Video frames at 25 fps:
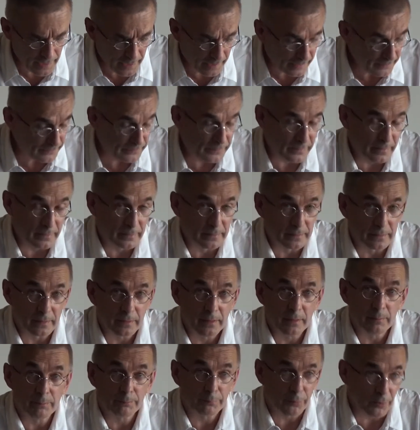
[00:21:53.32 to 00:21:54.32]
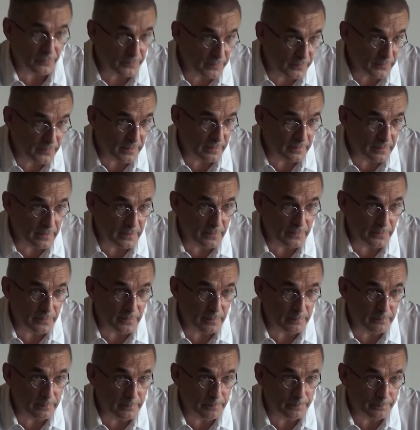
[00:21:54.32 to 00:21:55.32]
As in
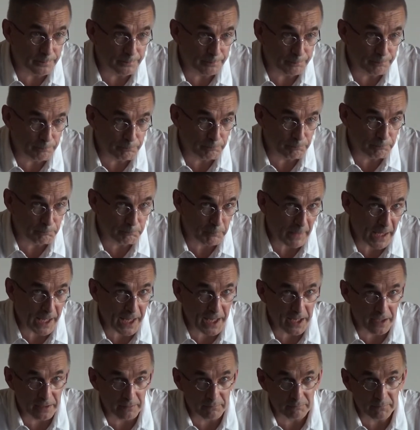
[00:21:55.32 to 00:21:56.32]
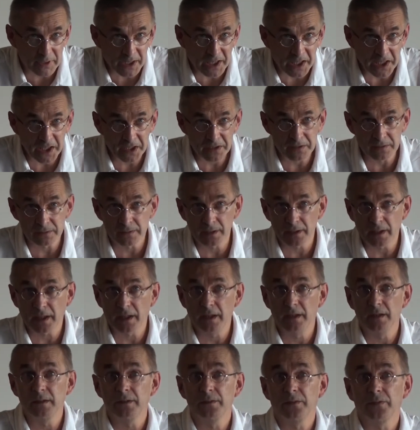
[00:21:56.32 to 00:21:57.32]
Protestantism, and
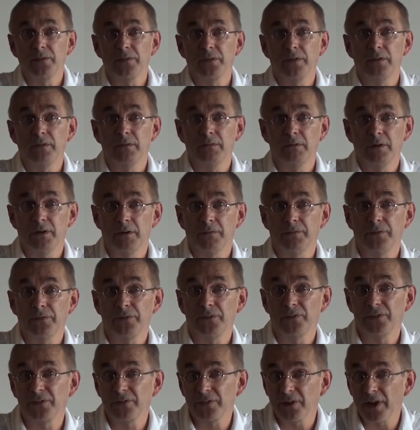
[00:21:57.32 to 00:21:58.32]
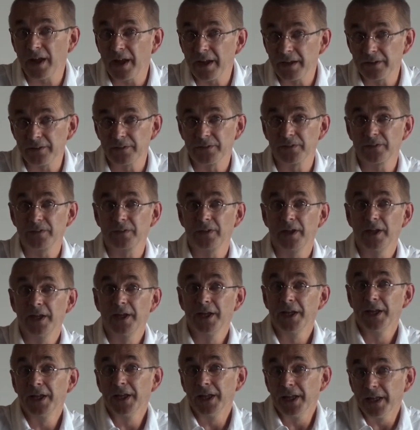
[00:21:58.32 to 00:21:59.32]
Hegel's theory of science
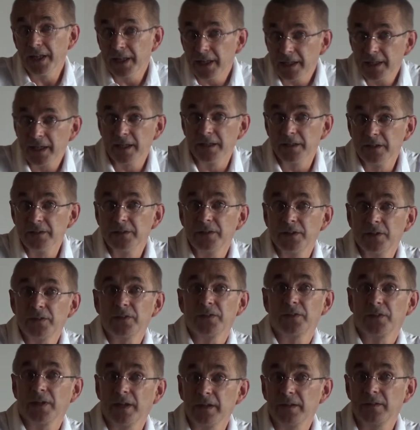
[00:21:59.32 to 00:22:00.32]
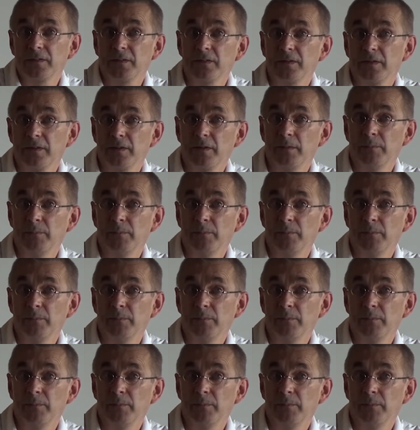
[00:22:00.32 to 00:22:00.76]
can in this sense